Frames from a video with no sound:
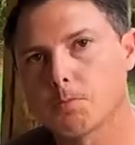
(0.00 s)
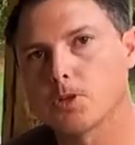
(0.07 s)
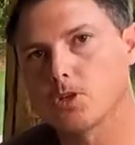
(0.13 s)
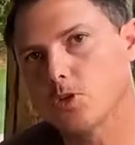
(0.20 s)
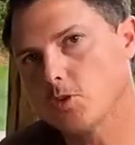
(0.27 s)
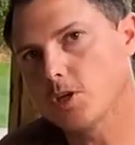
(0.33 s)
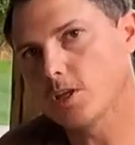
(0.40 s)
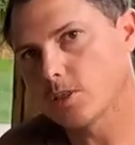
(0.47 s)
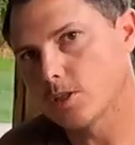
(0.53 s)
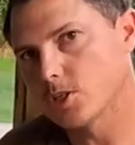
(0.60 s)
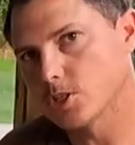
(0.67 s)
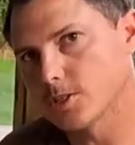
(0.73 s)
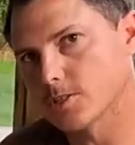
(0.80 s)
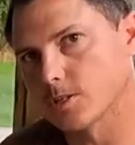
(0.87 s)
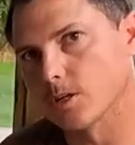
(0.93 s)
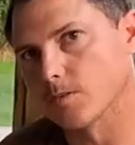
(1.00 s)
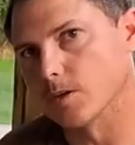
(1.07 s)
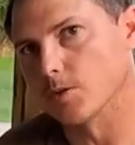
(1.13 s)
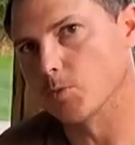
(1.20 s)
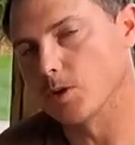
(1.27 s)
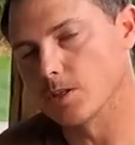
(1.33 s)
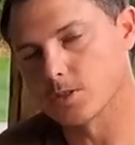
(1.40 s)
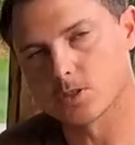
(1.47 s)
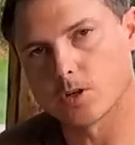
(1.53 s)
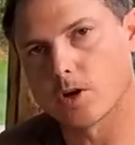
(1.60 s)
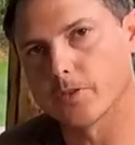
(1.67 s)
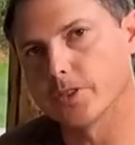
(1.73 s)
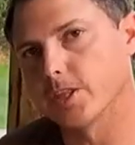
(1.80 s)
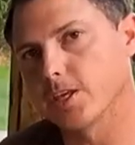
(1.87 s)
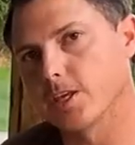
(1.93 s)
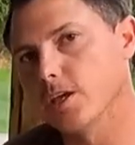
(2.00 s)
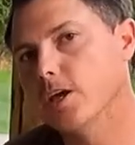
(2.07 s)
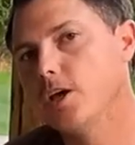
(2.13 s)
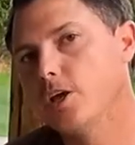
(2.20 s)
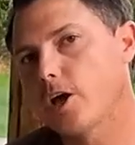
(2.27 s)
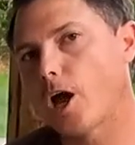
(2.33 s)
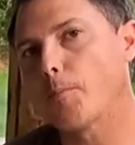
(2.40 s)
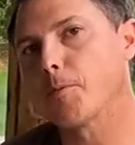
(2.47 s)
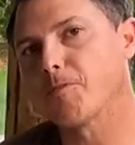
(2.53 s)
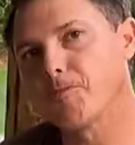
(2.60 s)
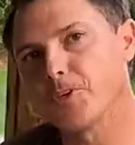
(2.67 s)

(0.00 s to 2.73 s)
you get the gist of it. We installed the Hyperfuel